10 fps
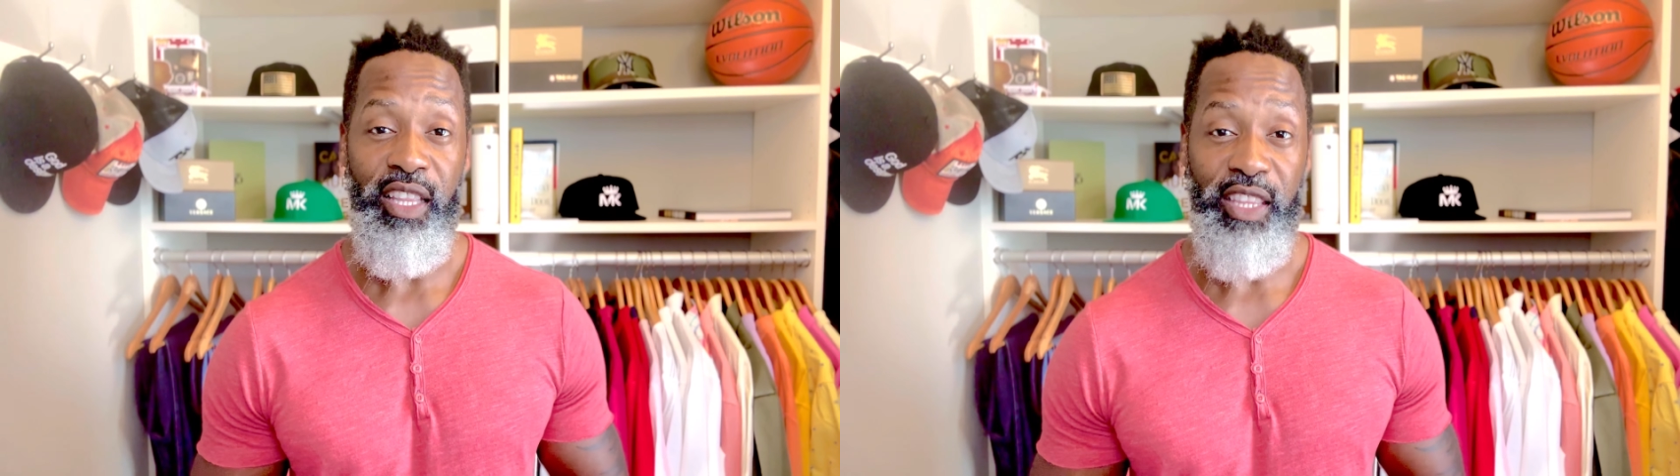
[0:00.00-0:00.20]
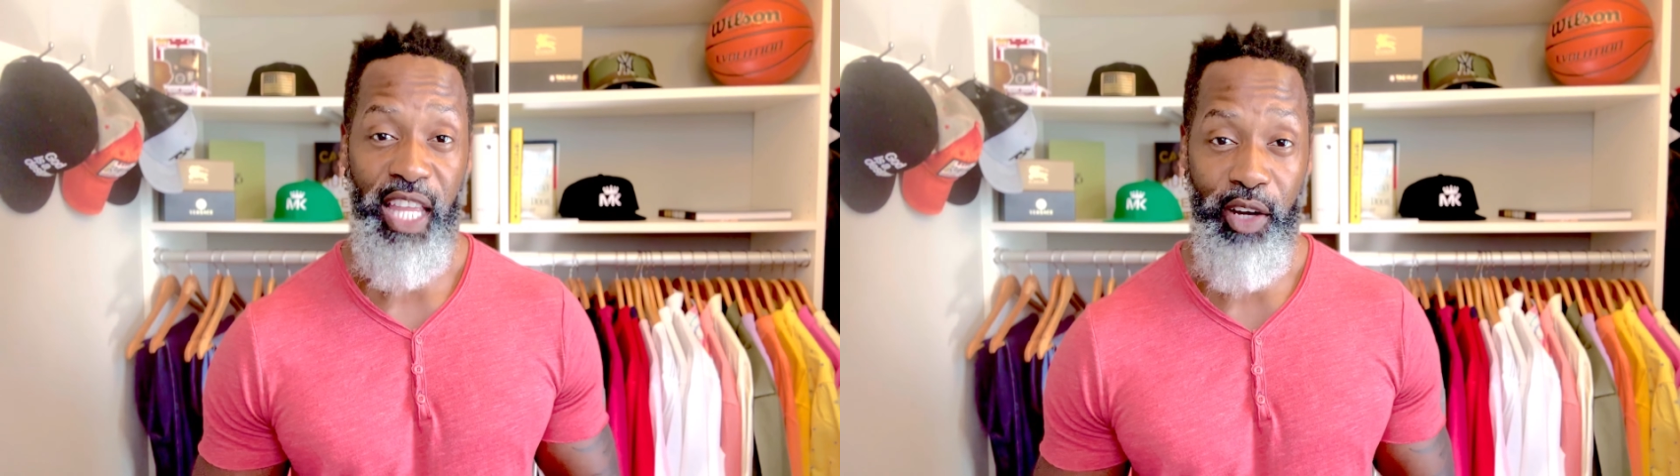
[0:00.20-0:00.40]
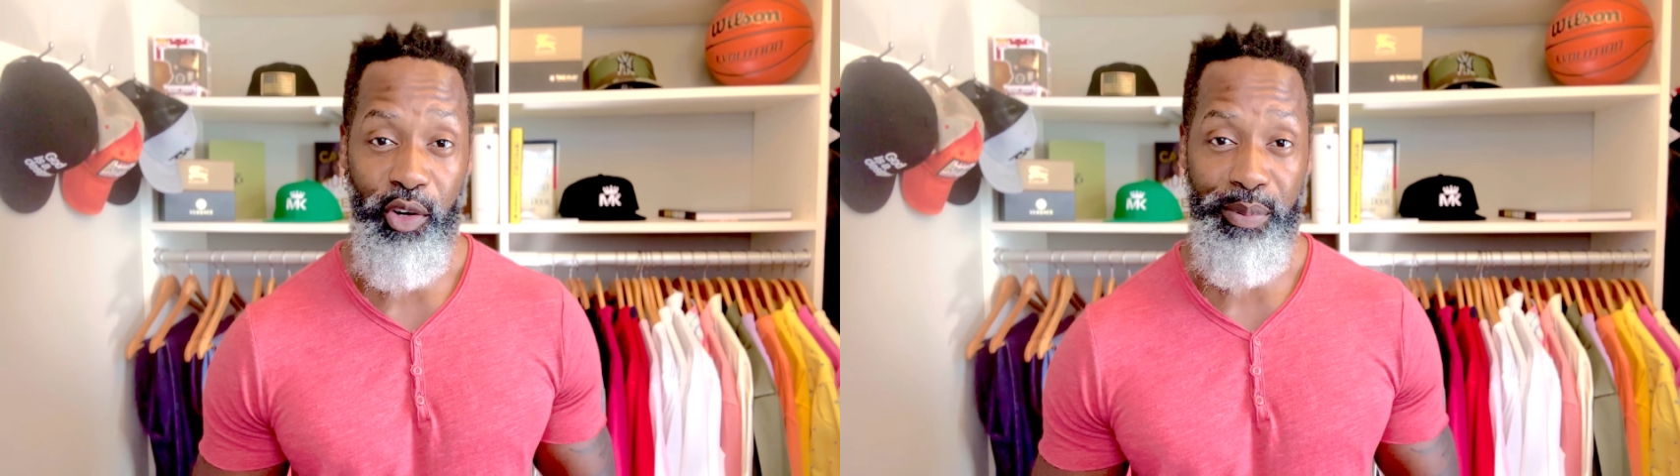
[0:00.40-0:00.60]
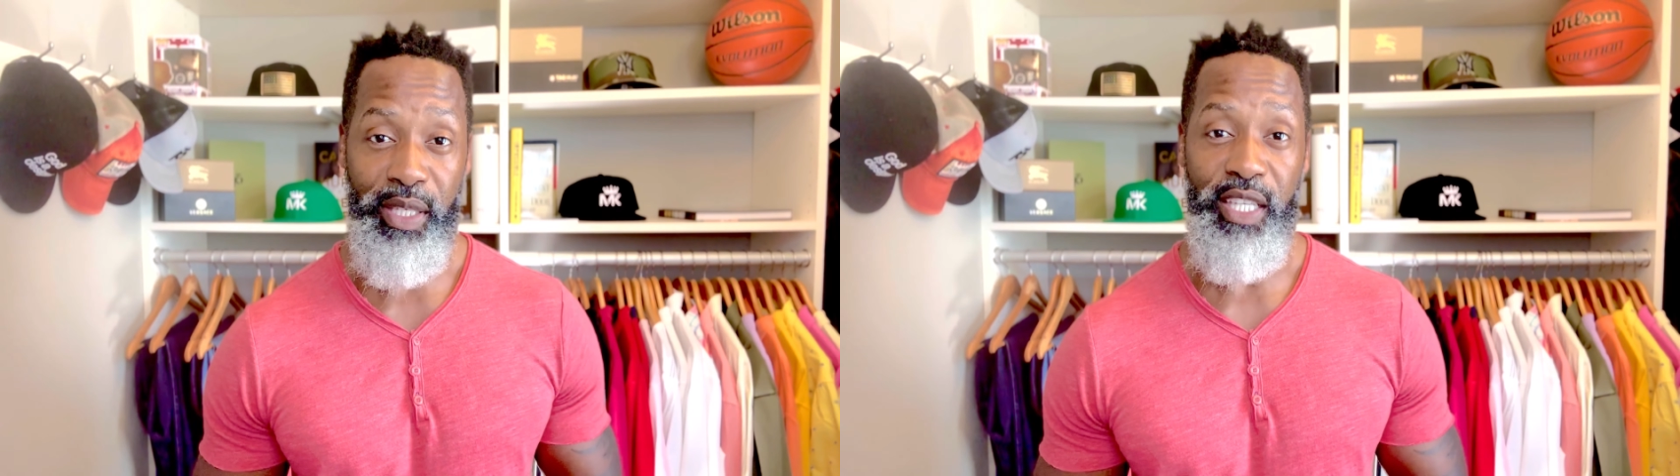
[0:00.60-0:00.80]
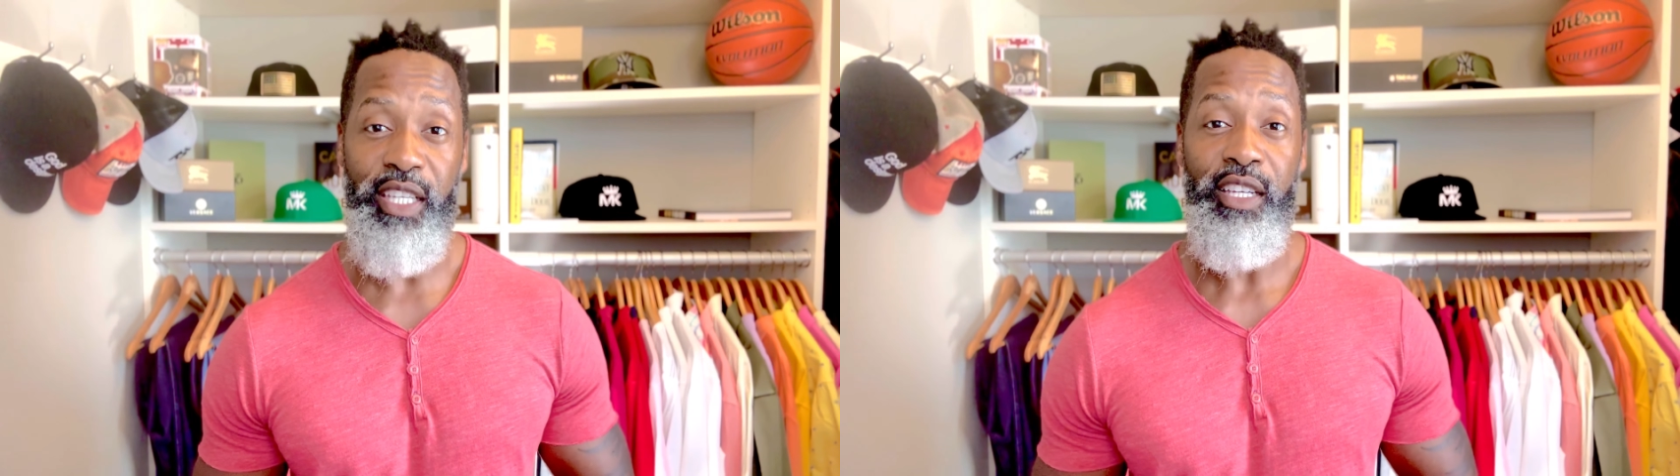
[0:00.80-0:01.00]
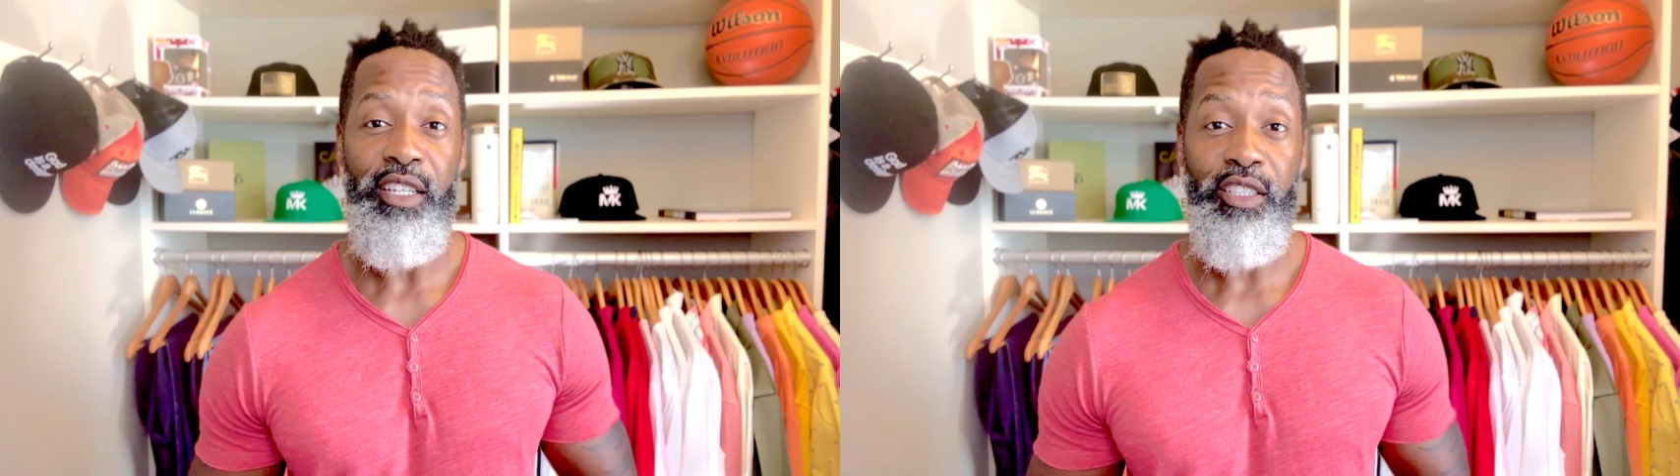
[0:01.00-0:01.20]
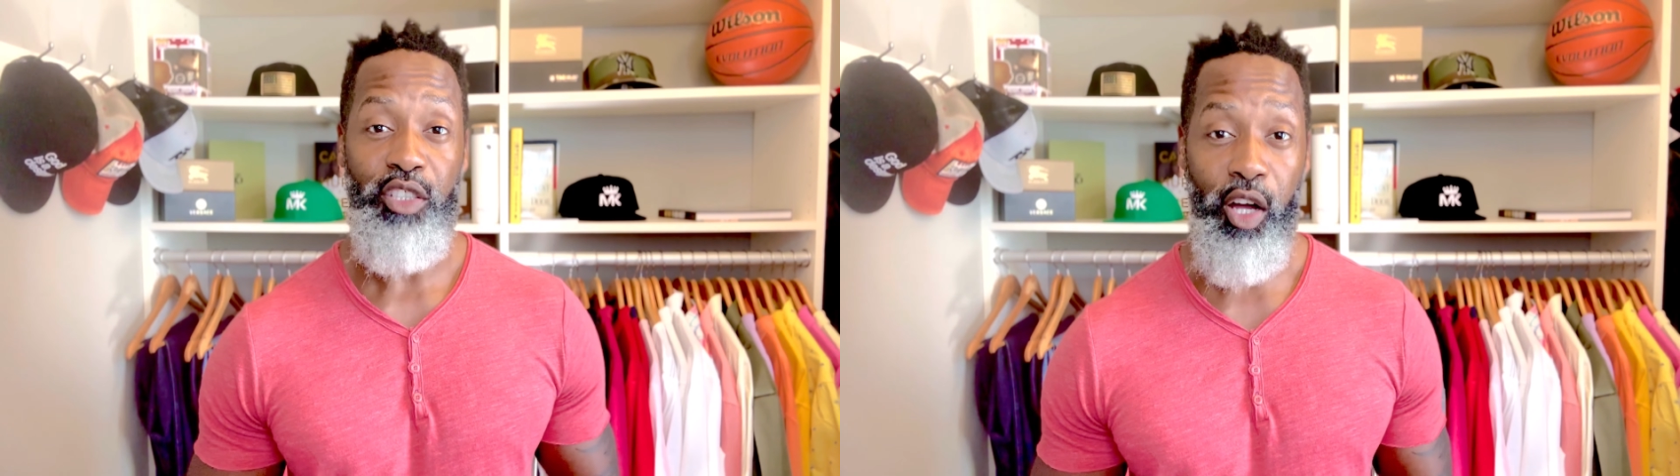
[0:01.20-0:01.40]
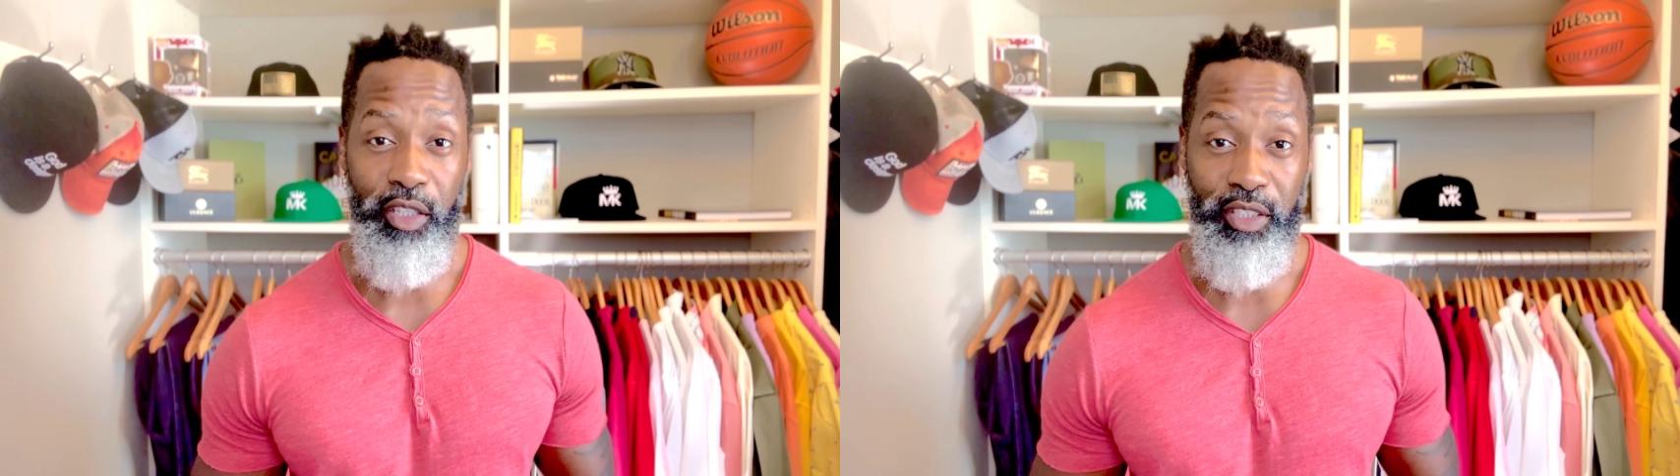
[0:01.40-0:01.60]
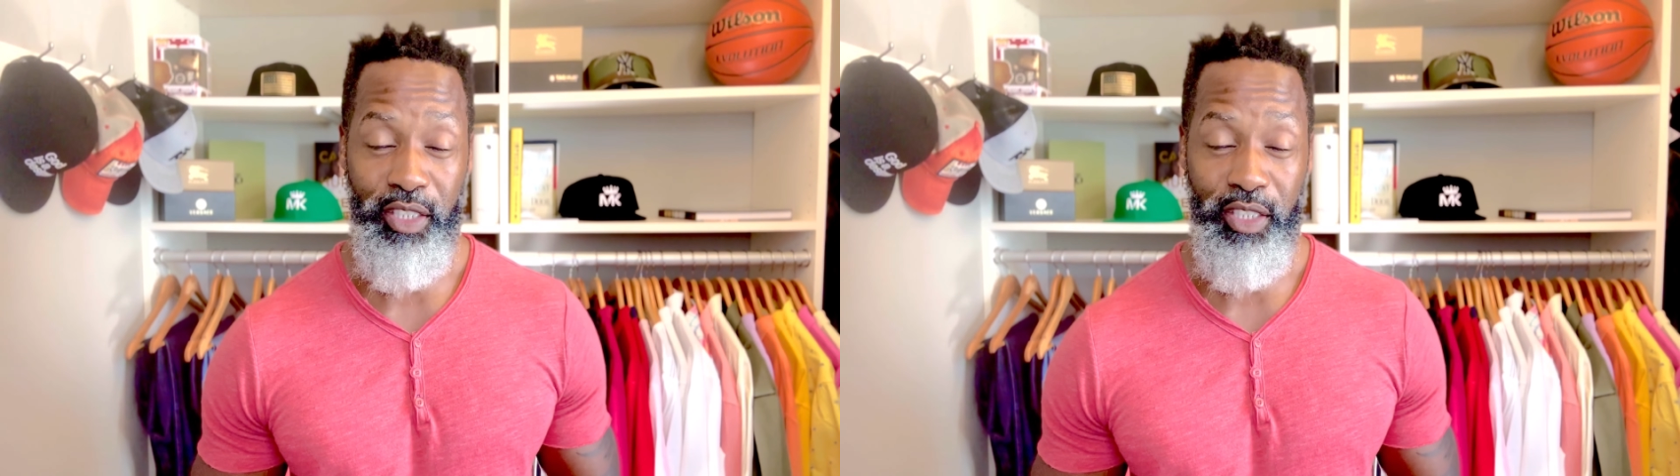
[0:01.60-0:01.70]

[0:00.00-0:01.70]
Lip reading: therapy, talking to